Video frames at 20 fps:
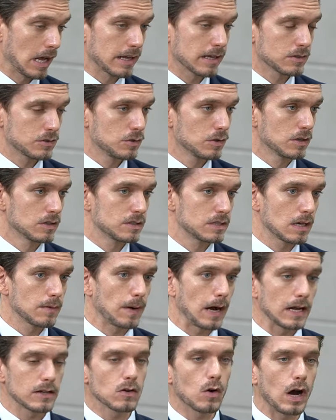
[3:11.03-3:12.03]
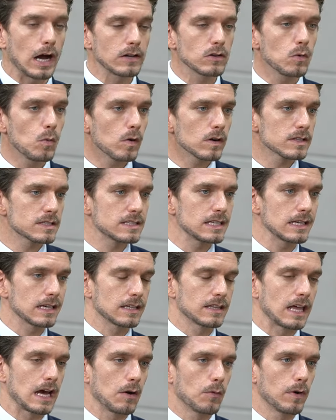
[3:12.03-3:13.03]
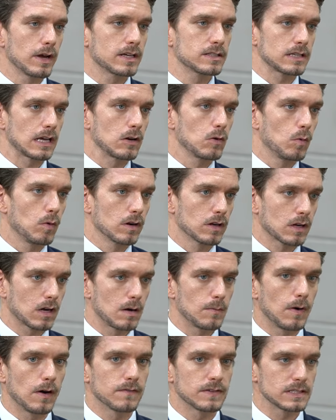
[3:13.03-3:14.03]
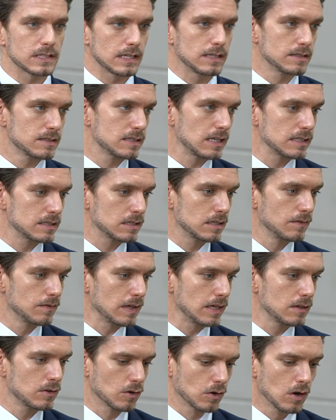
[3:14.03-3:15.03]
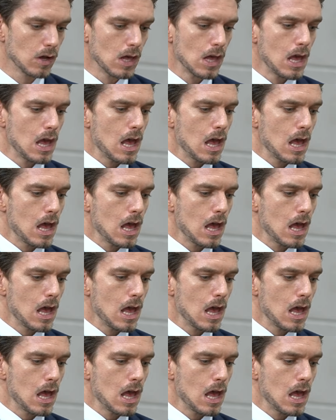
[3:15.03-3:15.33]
I guess you could say, but I don't want to say it in that way because I don't want to come off as insensitive either.